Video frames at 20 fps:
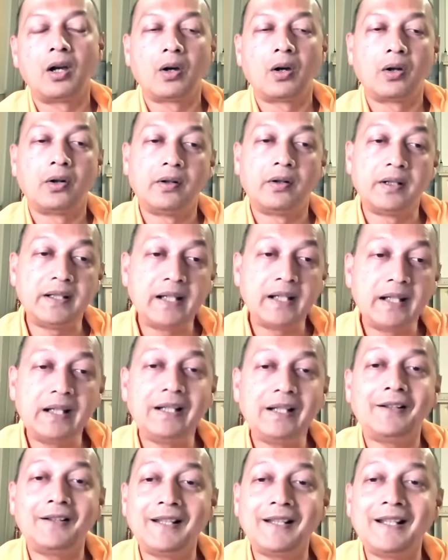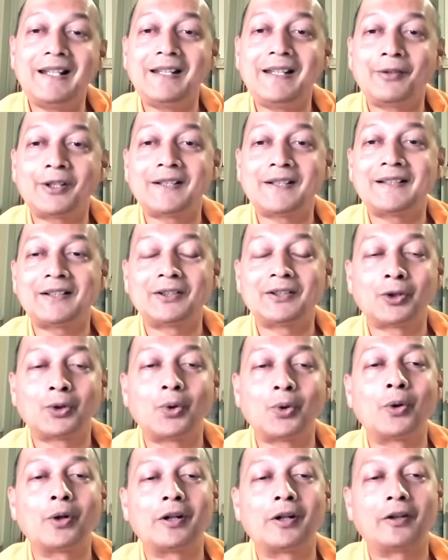Really, really, what is at the
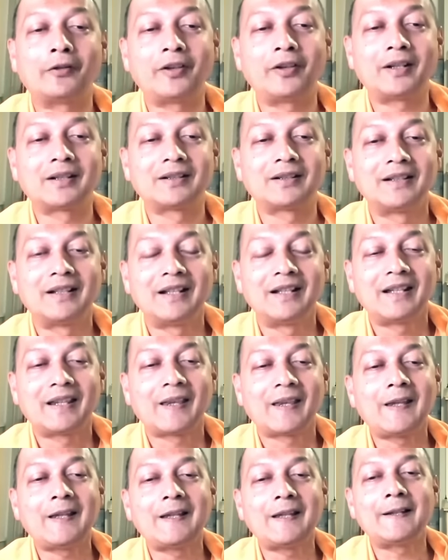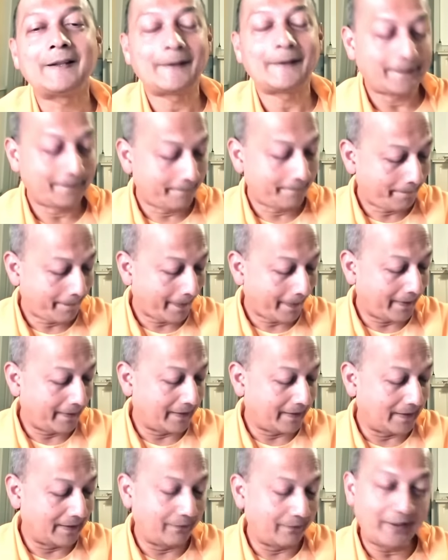core of it is
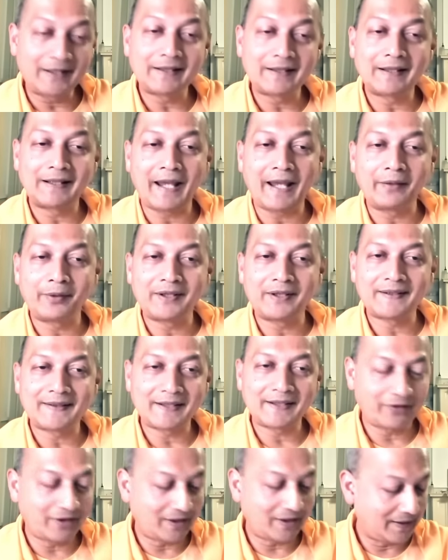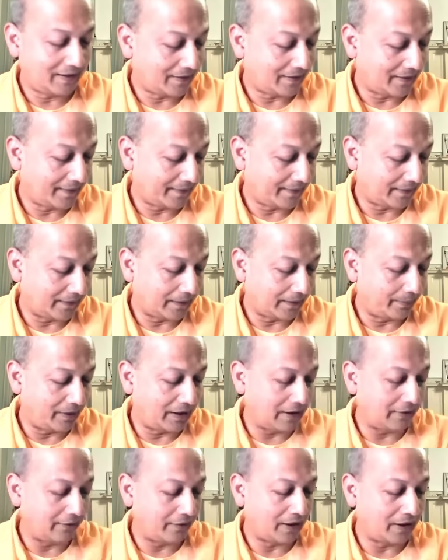the way the language is given here is
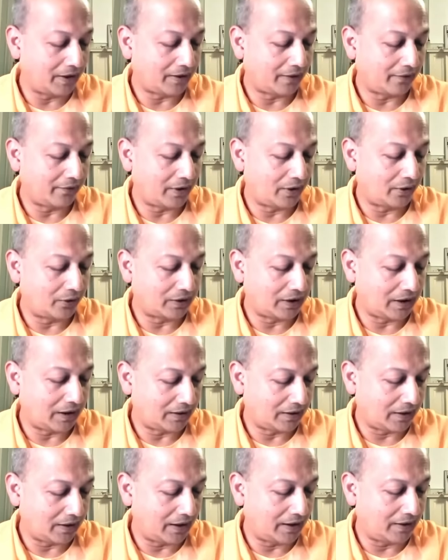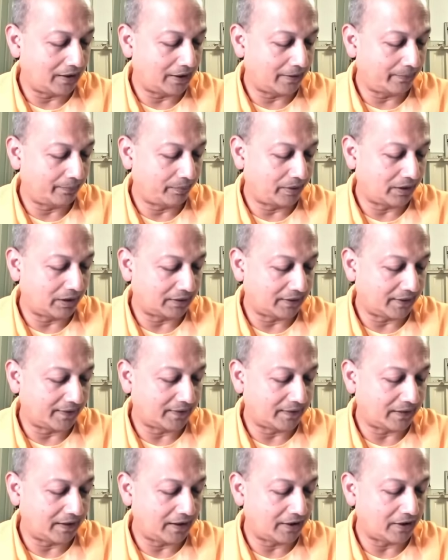Yame Vesha Vrinute Tena Labhya
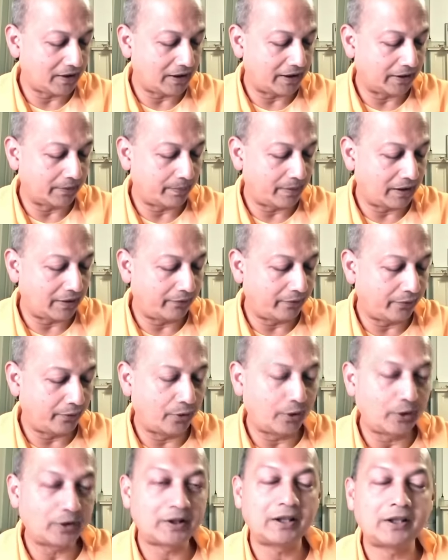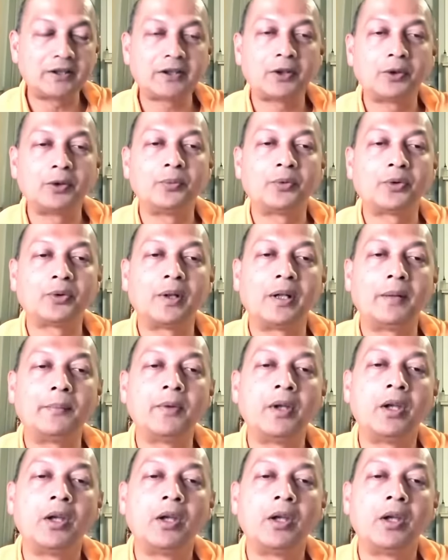Tasyesha Atma Vrinute Tanum Swam.